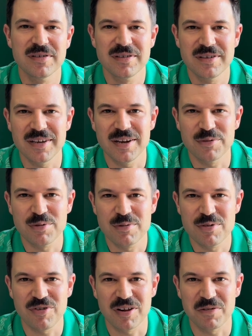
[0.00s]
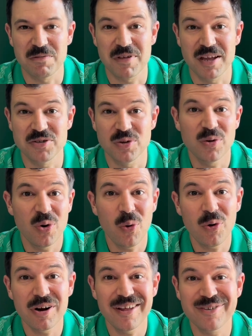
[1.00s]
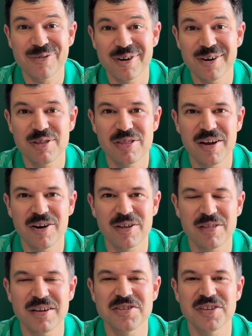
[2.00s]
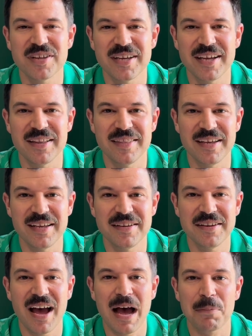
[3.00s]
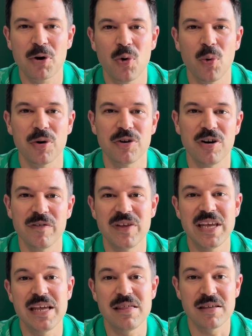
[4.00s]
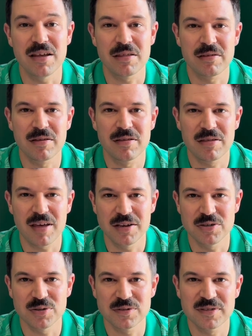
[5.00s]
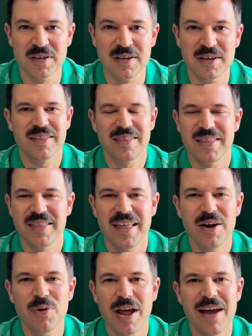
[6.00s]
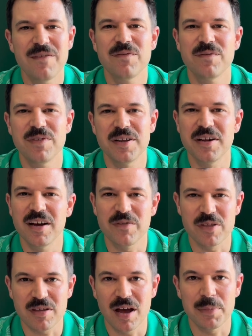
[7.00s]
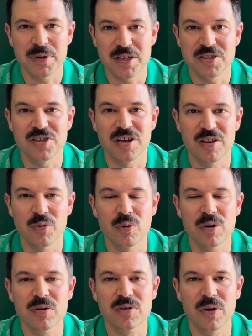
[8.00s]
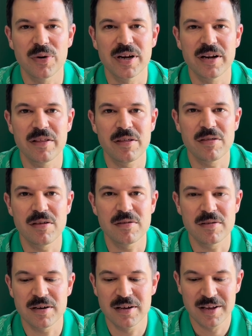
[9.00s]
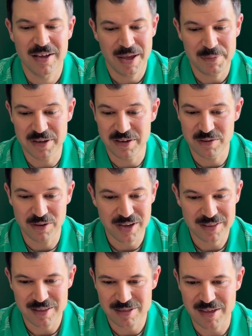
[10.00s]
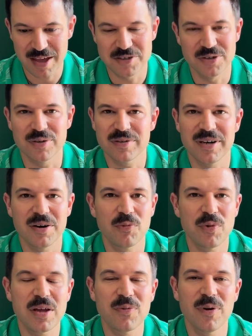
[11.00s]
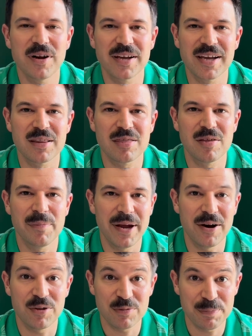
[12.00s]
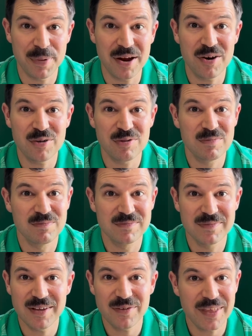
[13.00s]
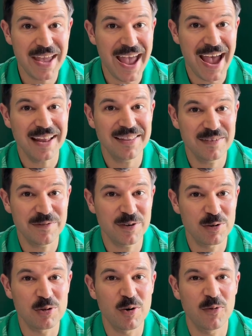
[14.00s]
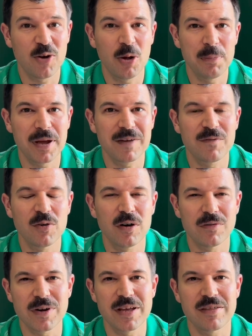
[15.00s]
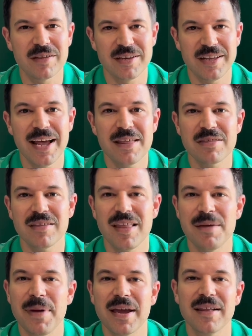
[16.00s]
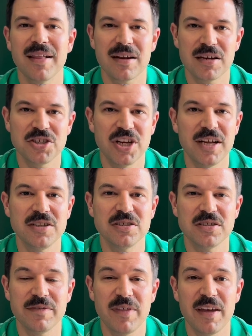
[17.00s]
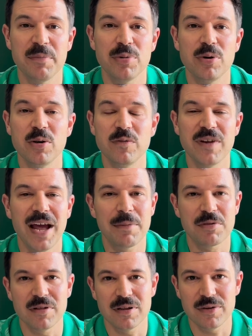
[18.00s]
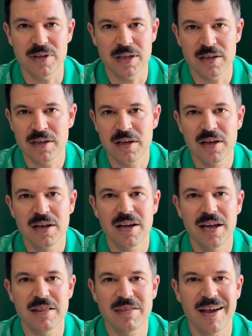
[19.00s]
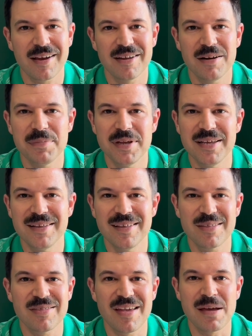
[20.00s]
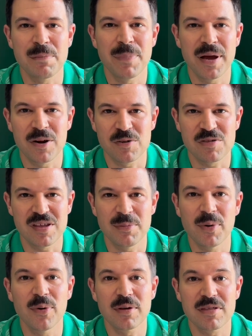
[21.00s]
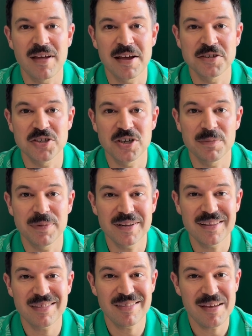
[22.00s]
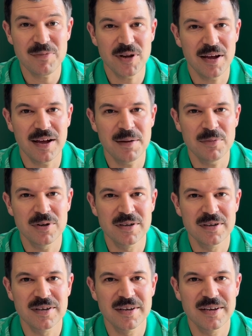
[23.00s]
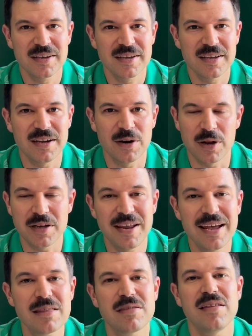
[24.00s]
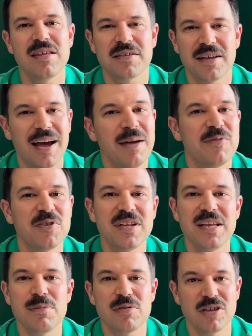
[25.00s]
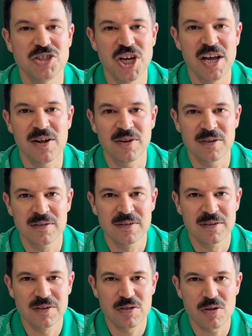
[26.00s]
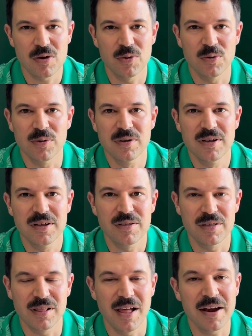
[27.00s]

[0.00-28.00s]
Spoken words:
you know, strength of schedule. Or in other words, they're essentially in the top quarter of easiest schedules. They don't have the toughest competition in the world going into this season. I mean, you look at the schedule, you know, week one against the Bears. Bears, you know, they had the first overall pick for a reason. Yes, did they make a lot of changes? Have they improved? Absolutely. It's not going to be the same Bears team it was last year. But at the same time, you know, it takes time for teams to gel. So a lot of